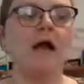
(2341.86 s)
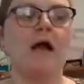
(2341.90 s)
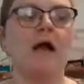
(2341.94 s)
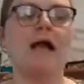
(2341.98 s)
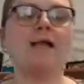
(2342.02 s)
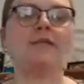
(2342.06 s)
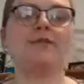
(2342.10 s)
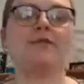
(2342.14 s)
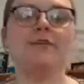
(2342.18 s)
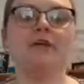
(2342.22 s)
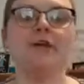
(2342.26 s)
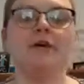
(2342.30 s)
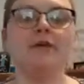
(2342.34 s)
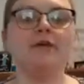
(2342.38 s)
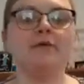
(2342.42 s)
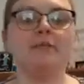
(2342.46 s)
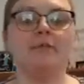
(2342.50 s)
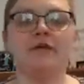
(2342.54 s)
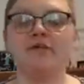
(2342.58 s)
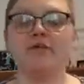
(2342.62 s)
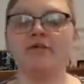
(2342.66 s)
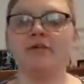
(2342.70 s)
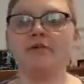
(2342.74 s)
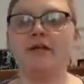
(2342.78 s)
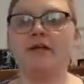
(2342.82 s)
I actually got the
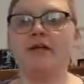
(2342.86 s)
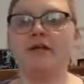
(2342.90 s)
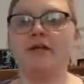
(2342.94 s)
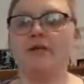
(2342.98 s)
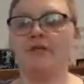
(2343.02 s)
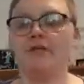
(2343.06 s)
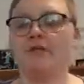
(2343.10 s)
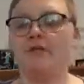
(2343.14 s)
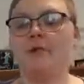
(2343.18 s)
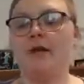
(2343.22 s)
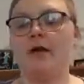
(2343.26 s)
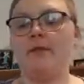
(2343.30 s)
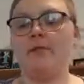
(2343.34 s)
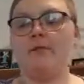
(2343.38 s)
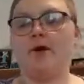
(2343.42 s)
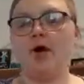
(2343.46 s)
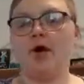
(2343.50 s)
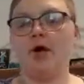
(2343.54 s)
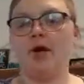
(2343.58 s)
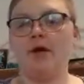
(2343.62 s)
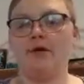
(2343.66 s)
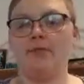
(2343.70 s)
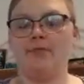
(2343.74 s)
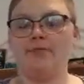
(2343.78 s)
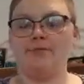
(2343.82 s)
mushroom idea from my
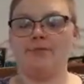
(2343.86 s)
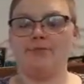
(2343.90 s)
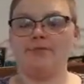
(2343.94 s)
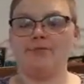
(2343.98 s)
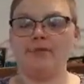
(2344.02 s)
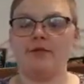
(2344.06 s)
mom.